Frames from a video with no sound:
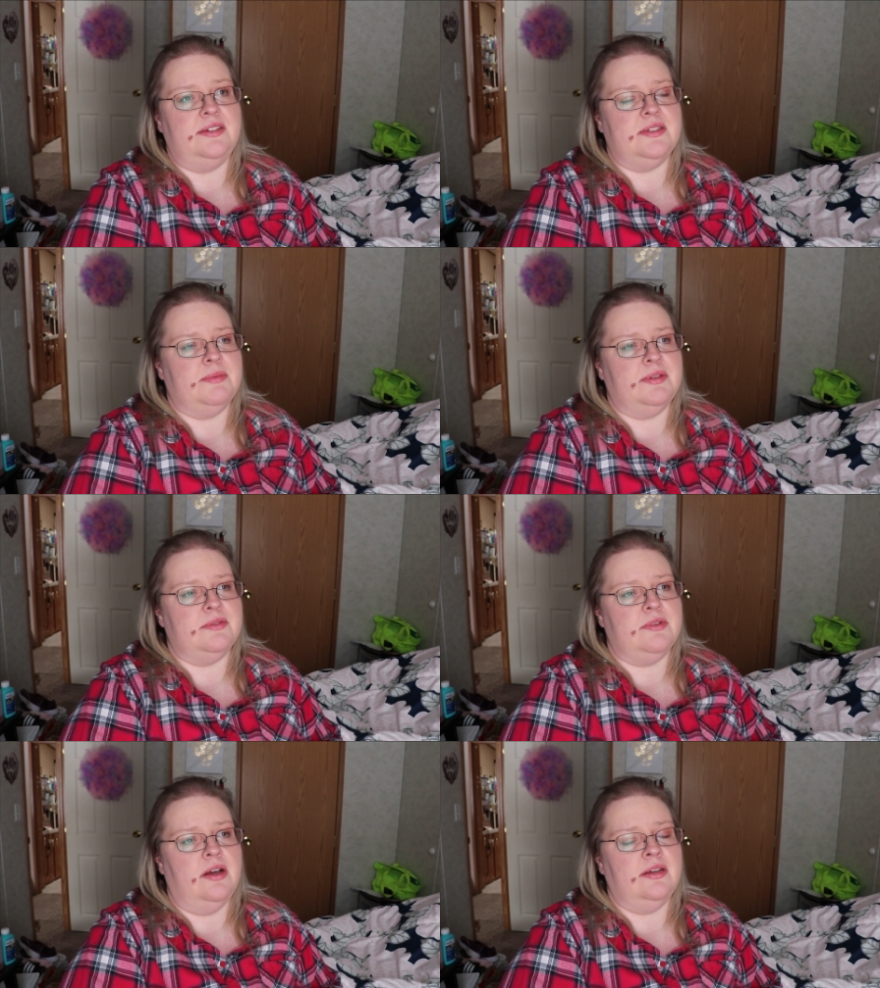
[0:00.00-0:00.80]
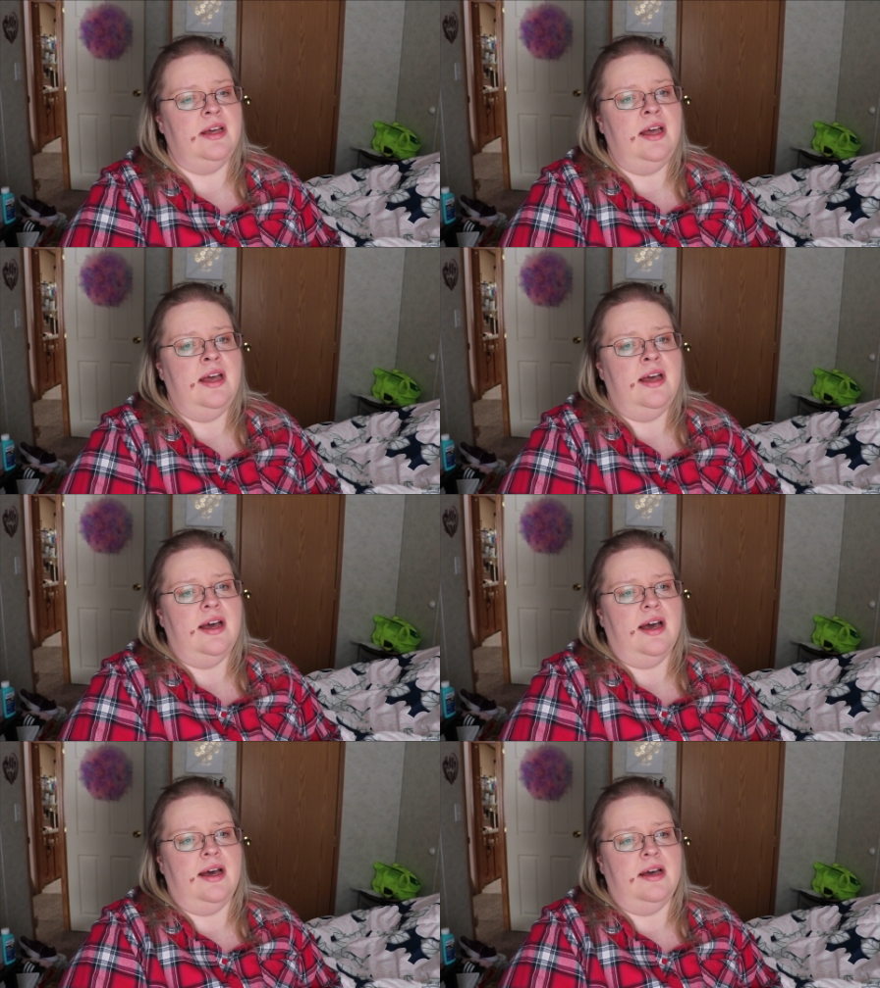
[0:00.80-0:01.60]
knew something was wrong.
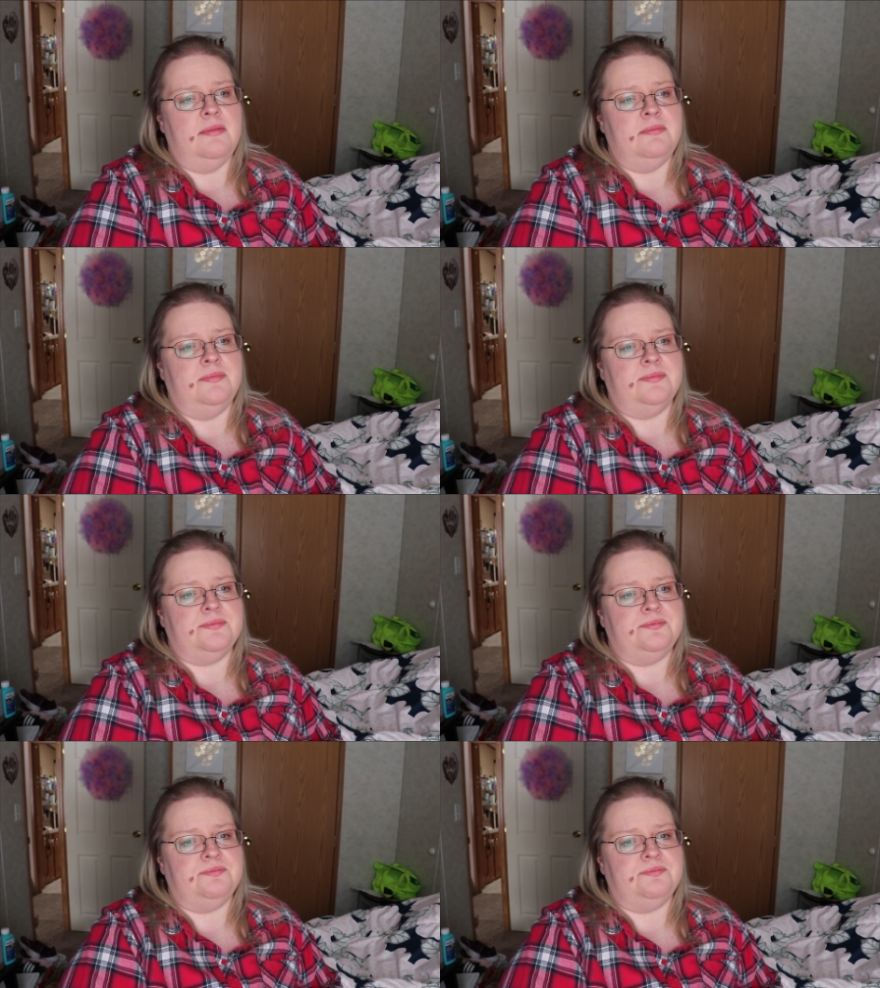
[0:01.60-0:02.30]
Um,